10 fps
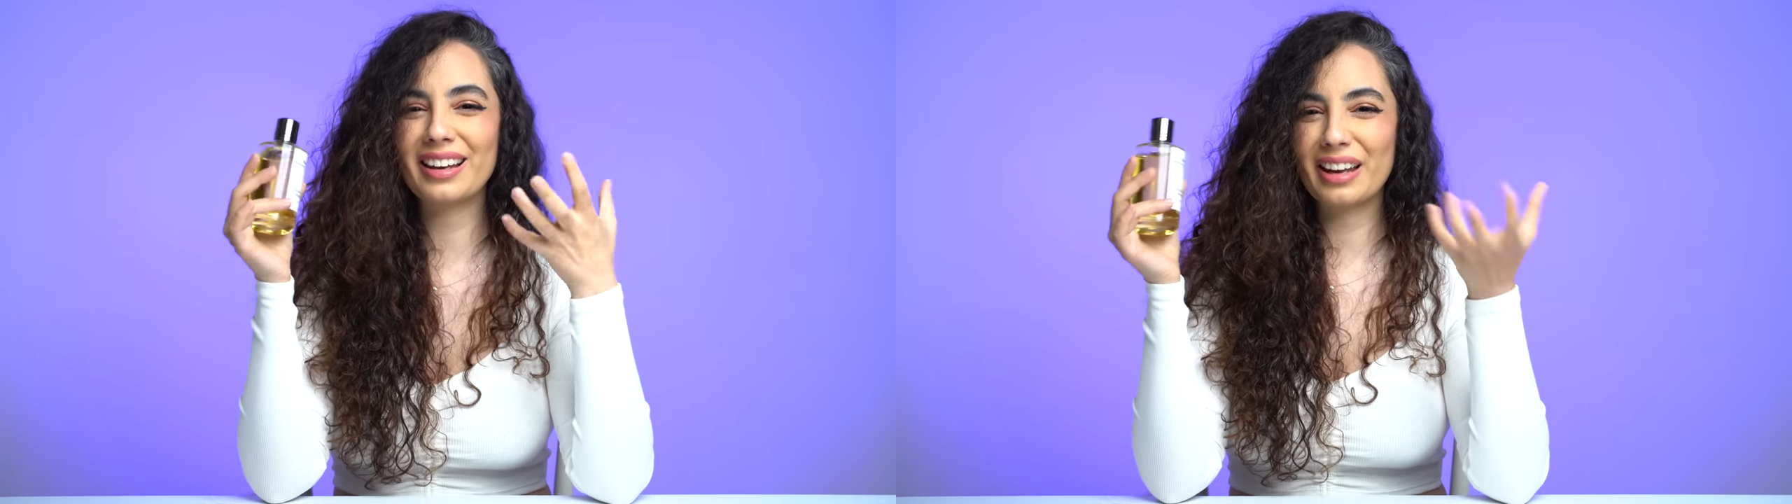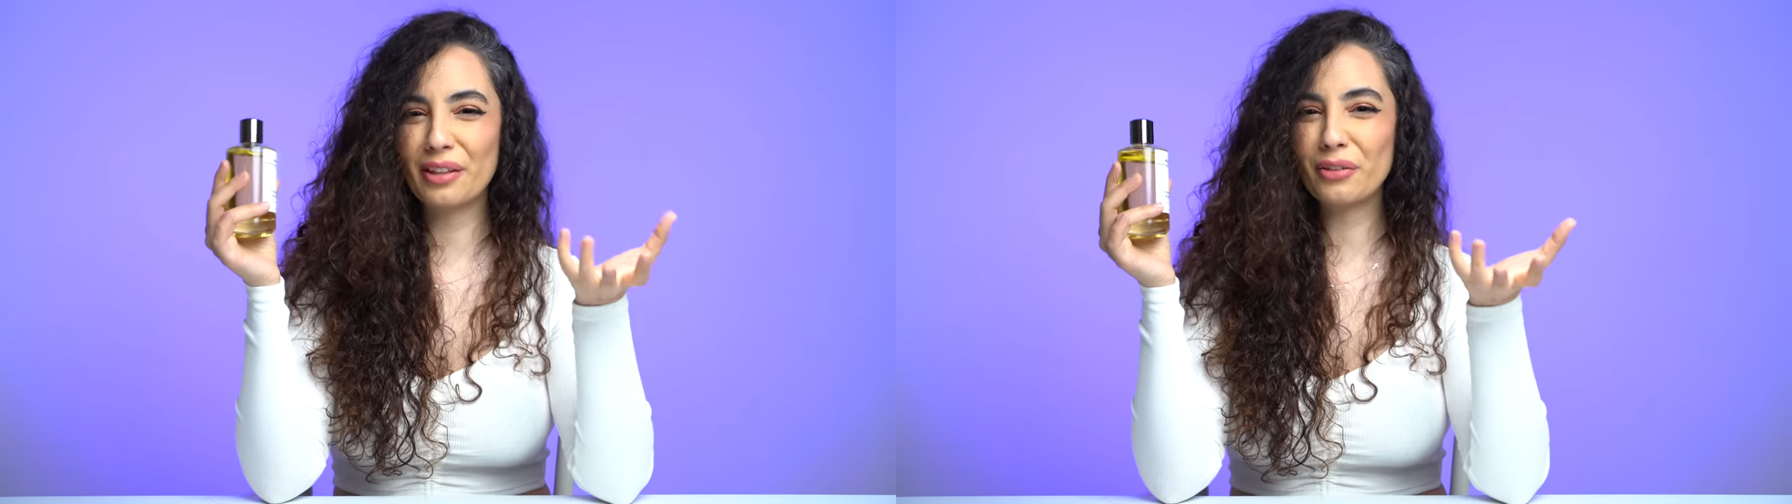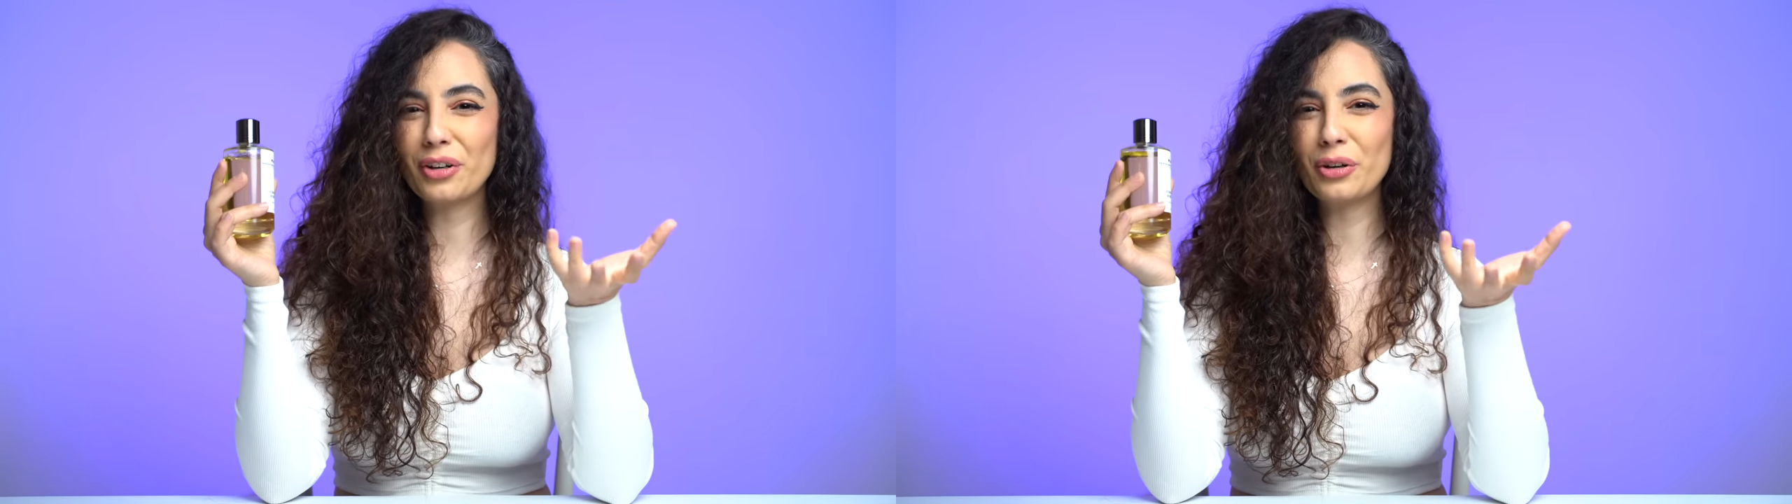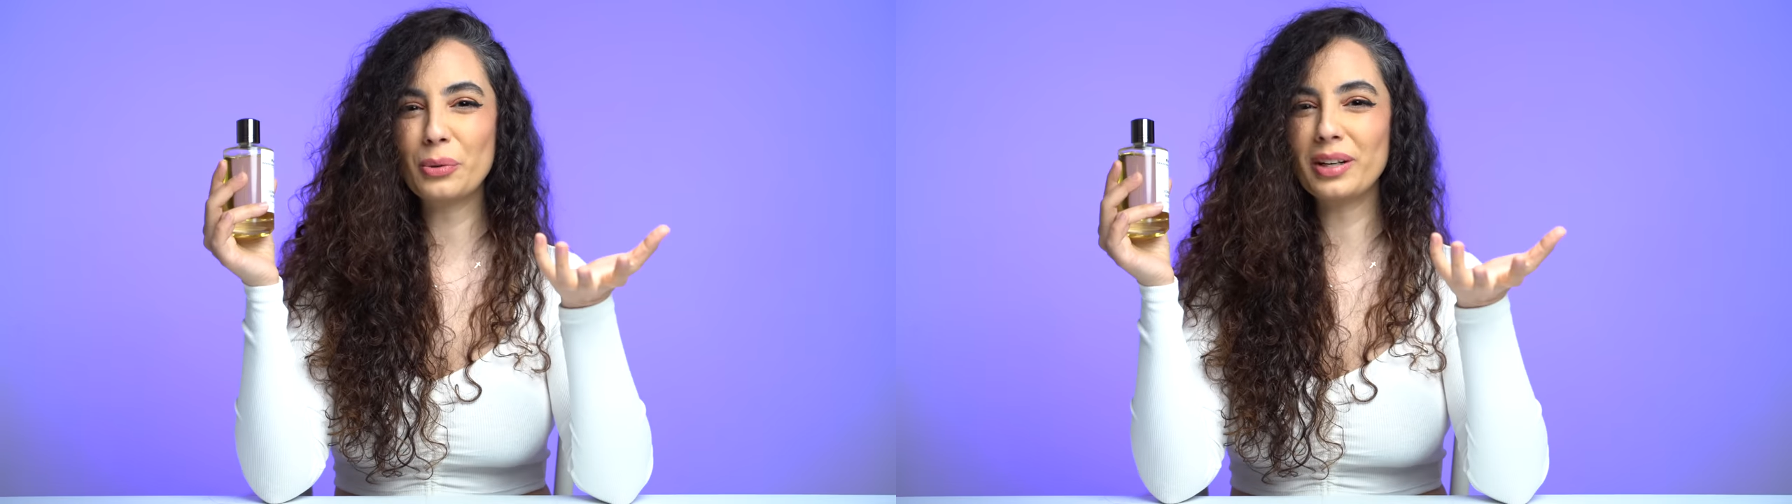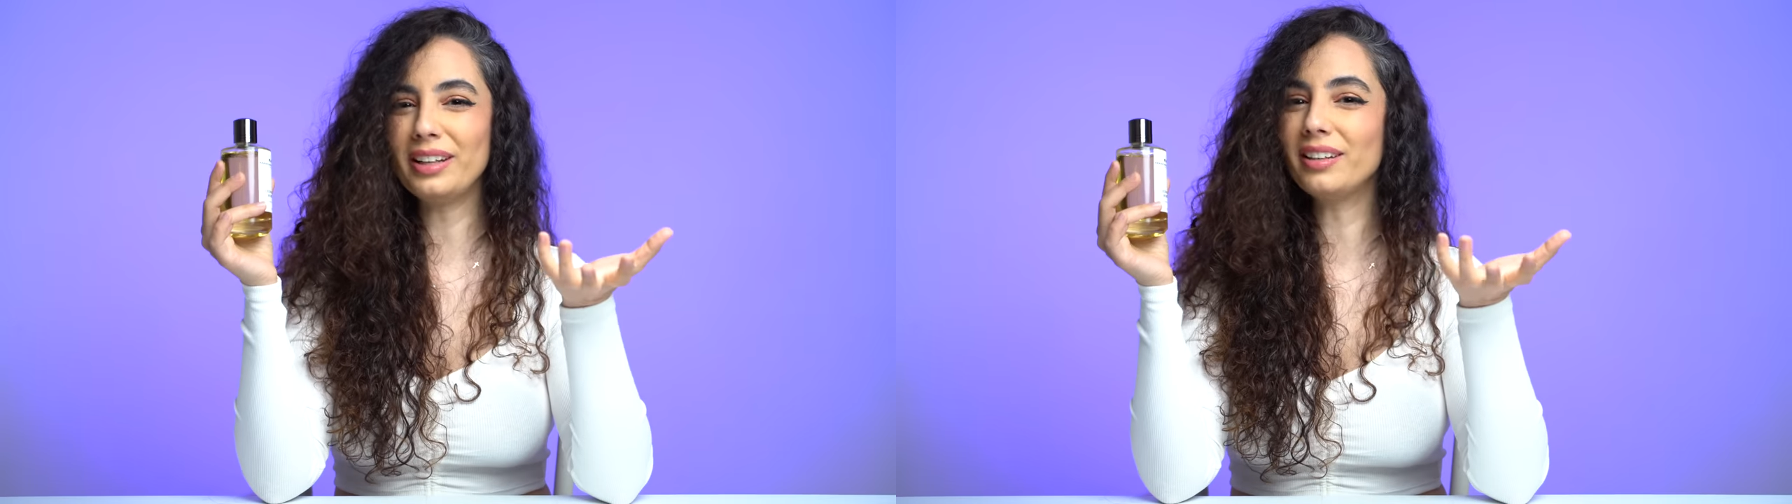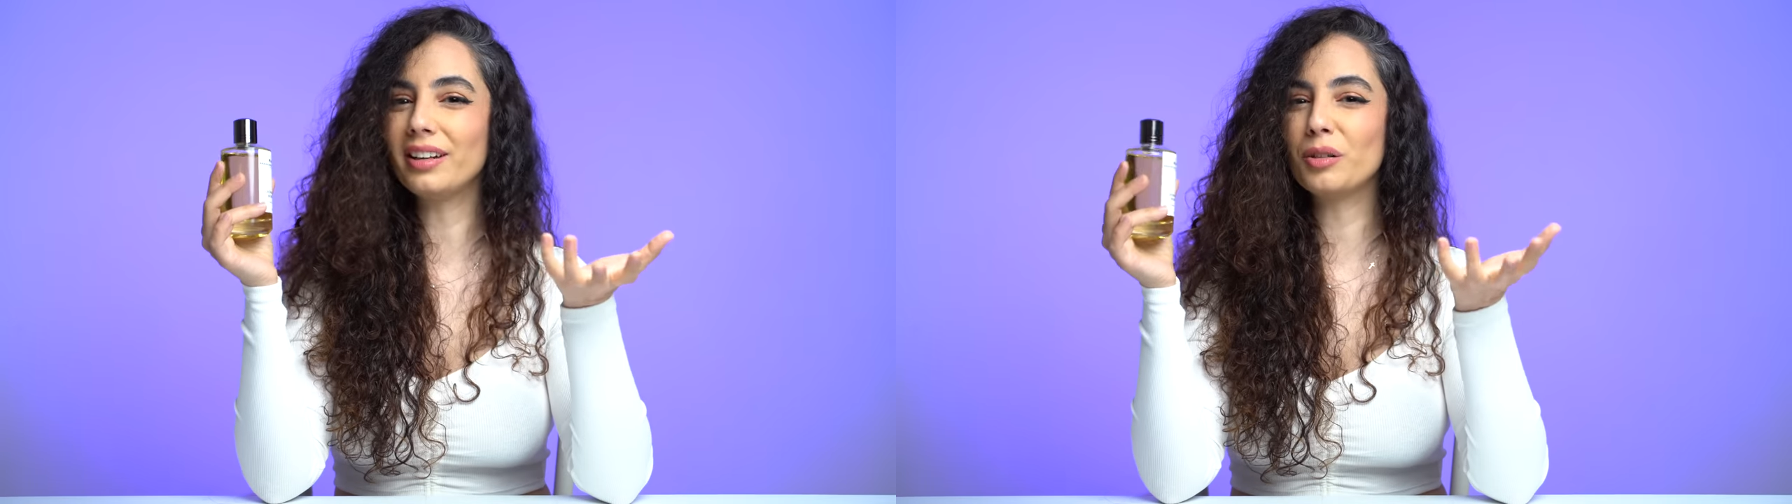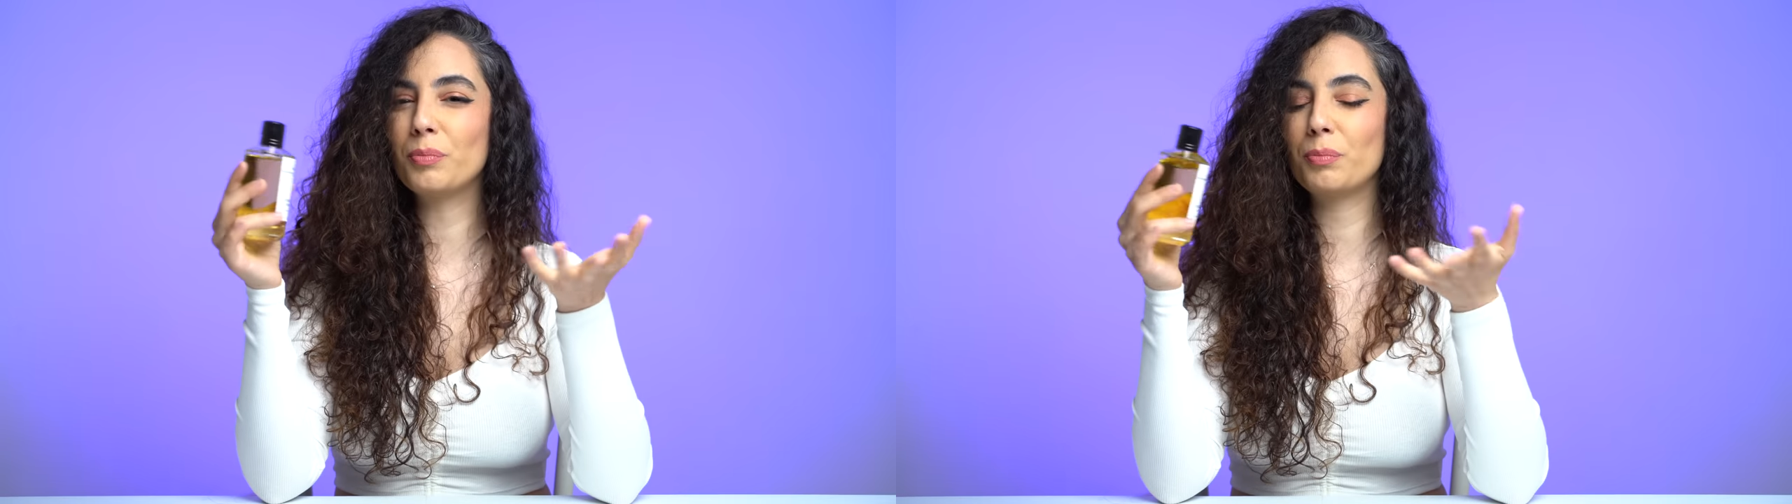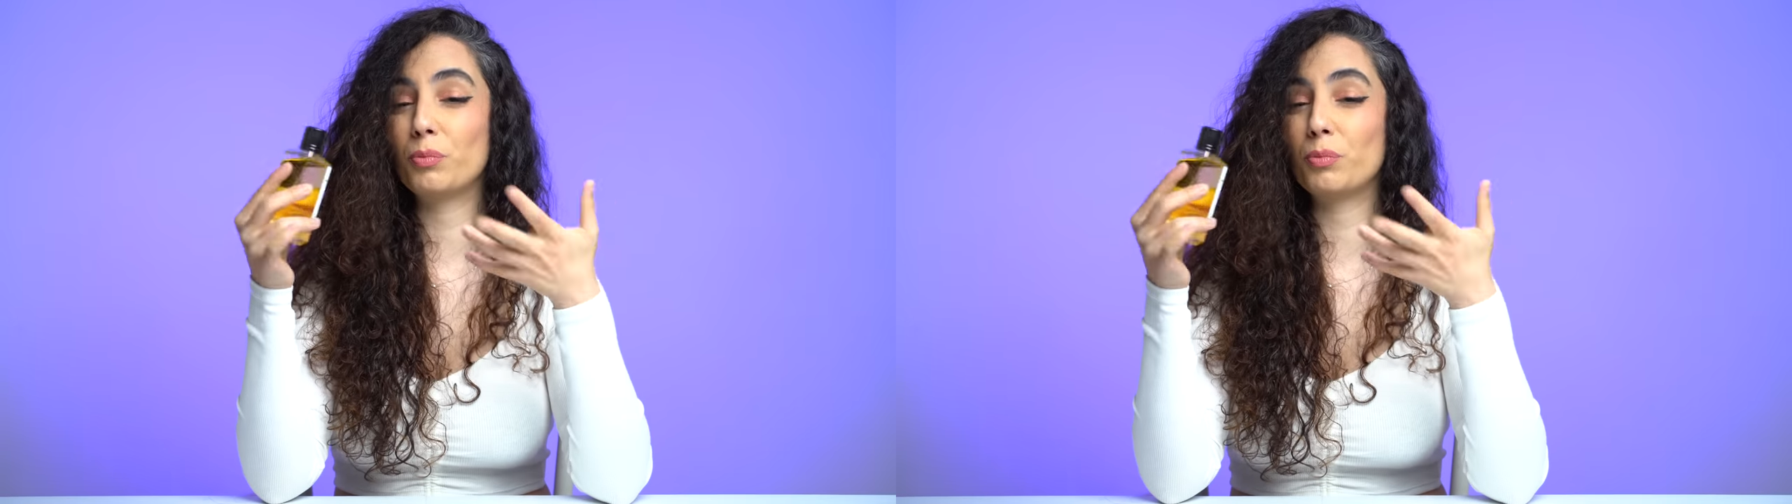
leather note in here,